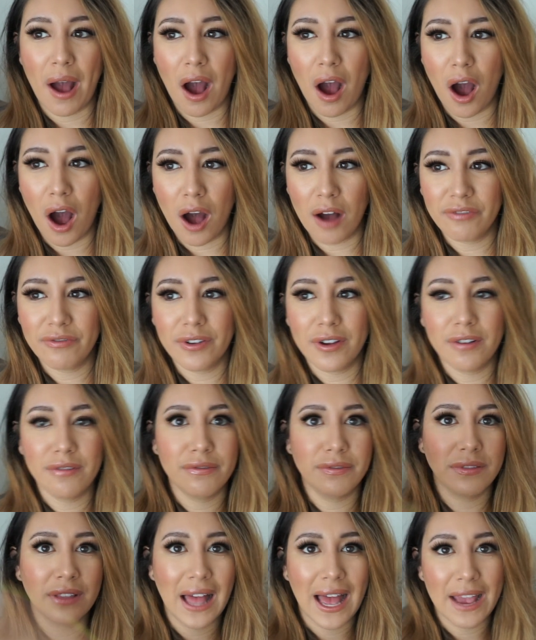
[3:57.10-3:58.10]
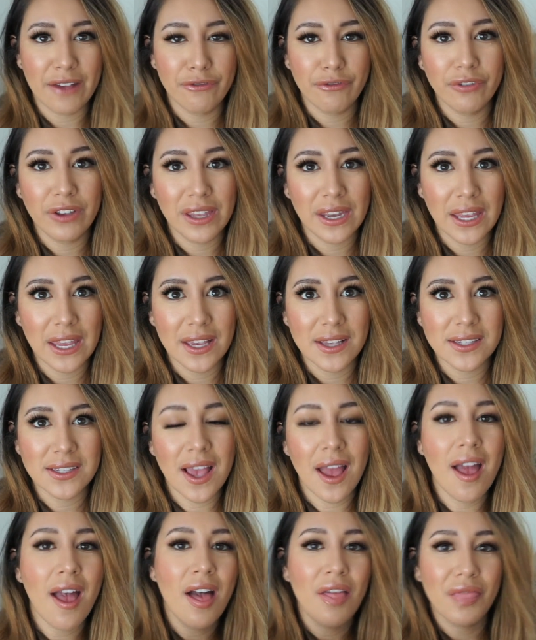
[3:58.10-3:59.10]
off of live feedings.
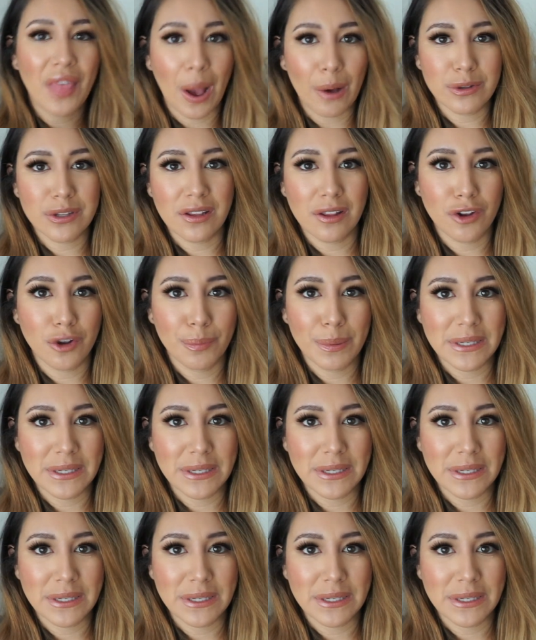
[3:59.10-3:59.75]
That was a little bit